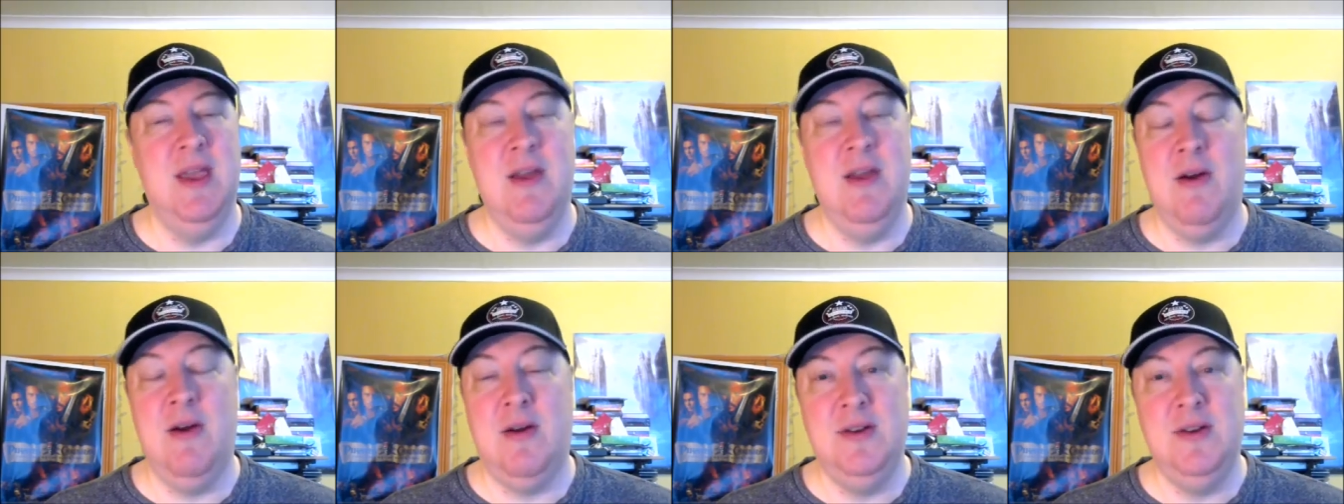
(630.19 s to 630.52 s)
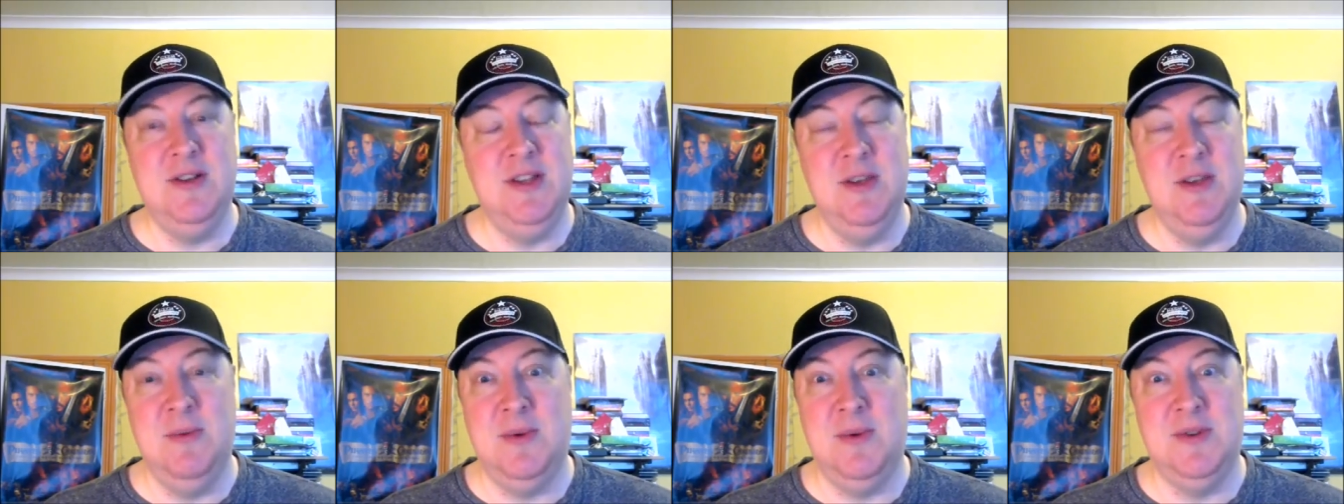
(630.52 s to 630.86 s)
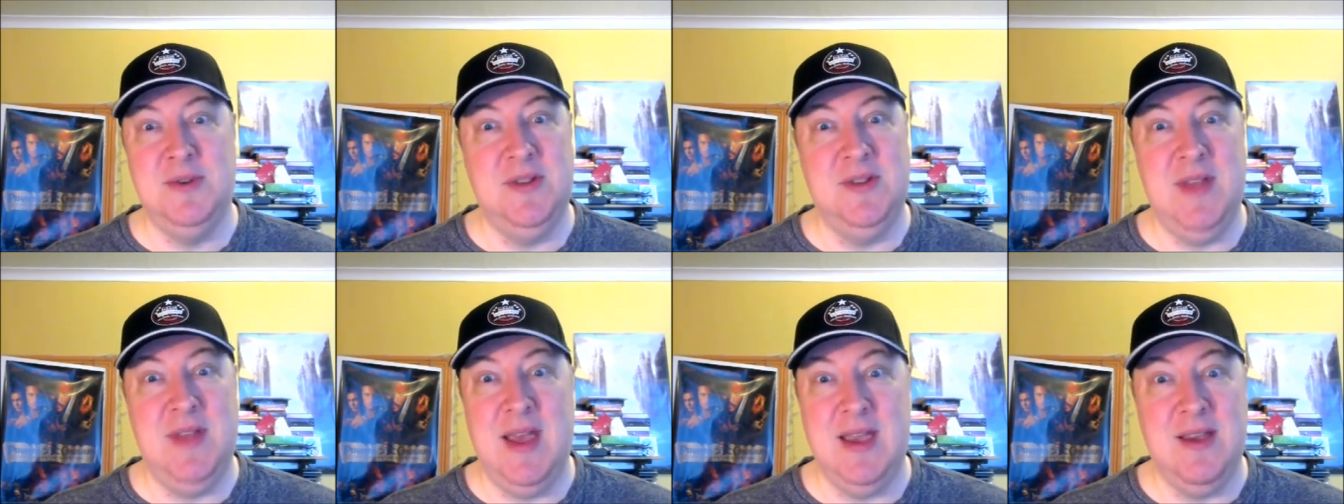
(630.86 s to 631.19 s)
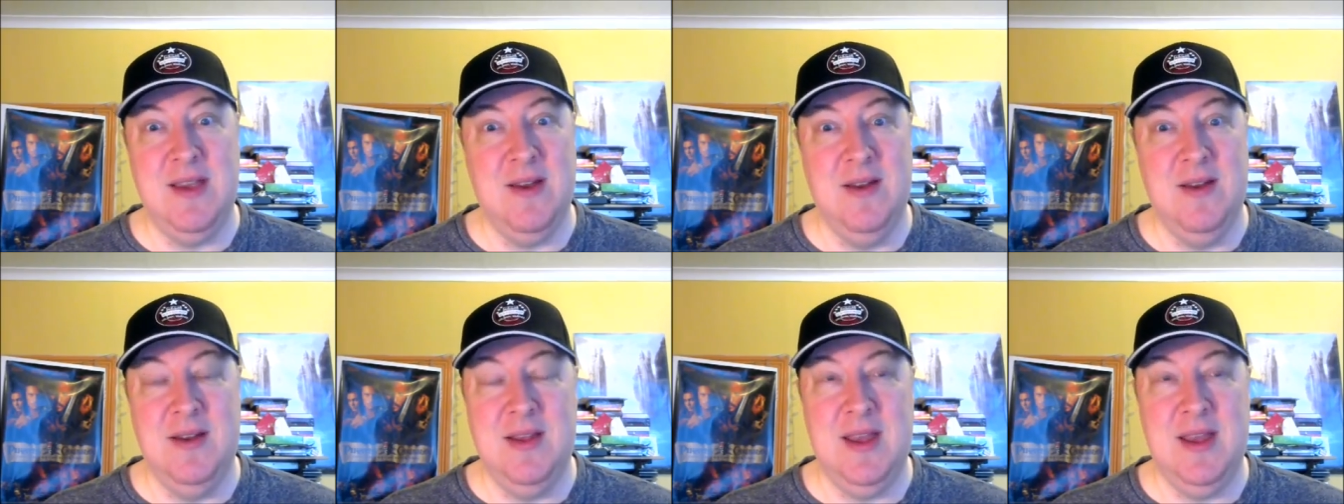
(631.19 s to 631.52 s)
It honestly wasn't that
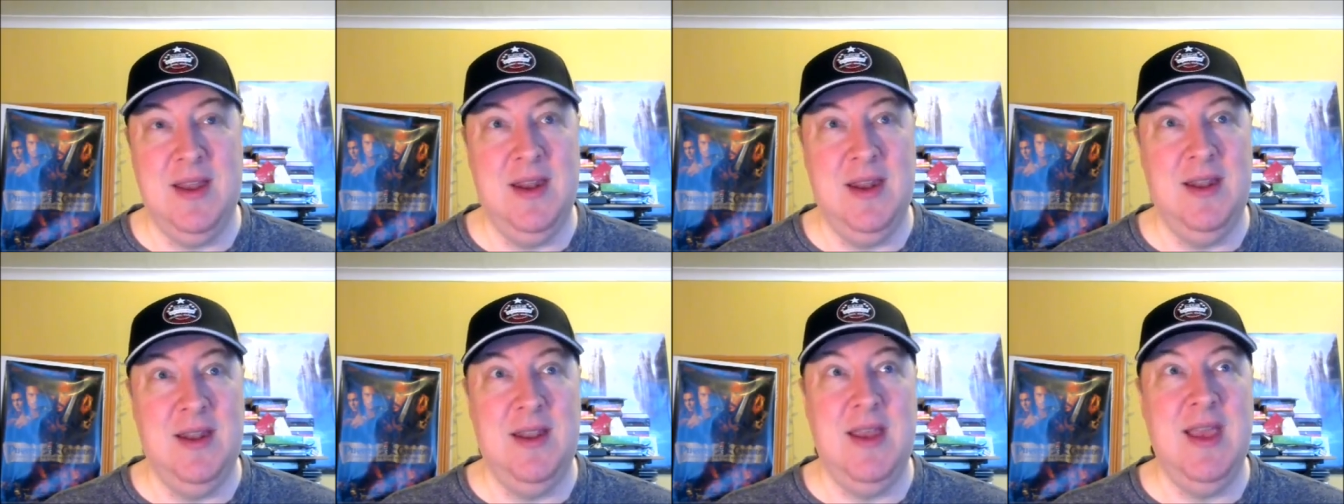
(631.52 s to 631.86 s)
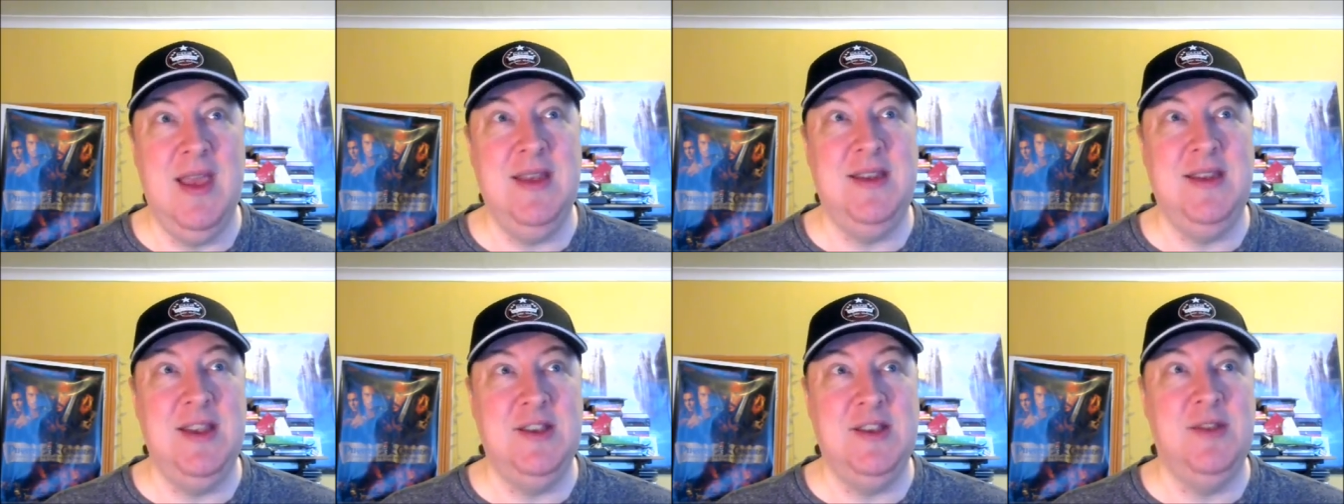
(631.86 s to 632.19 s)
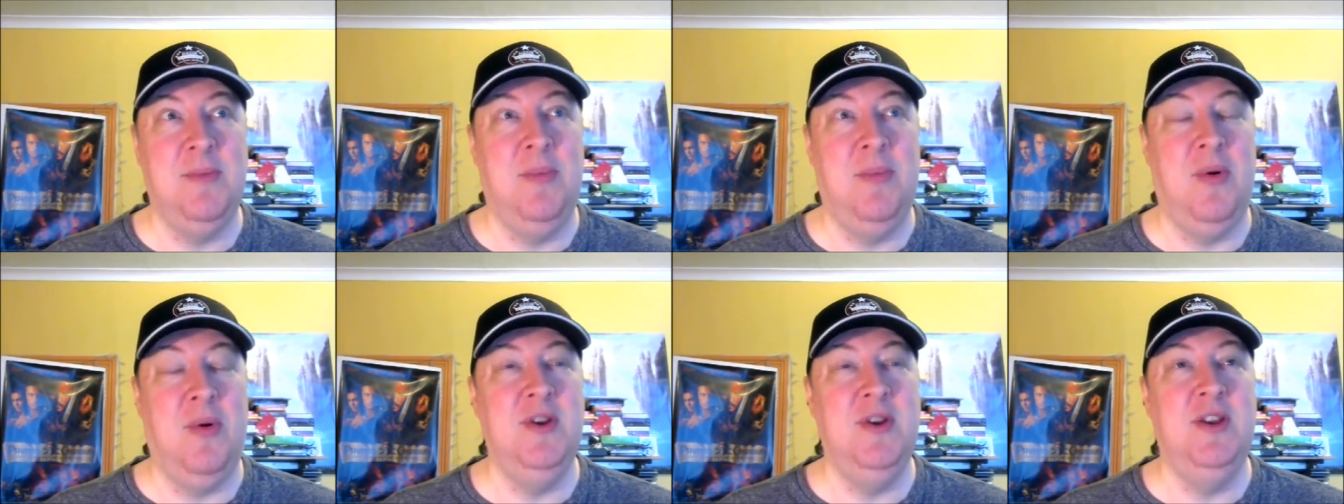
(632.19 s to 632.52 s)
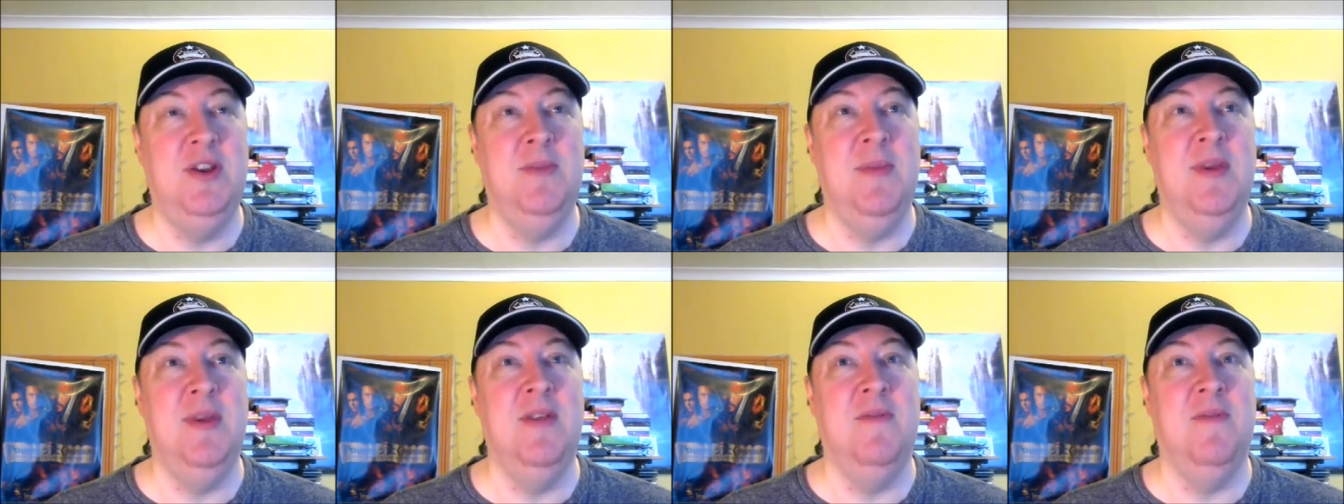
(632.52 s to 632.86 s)
good, and it disappointed me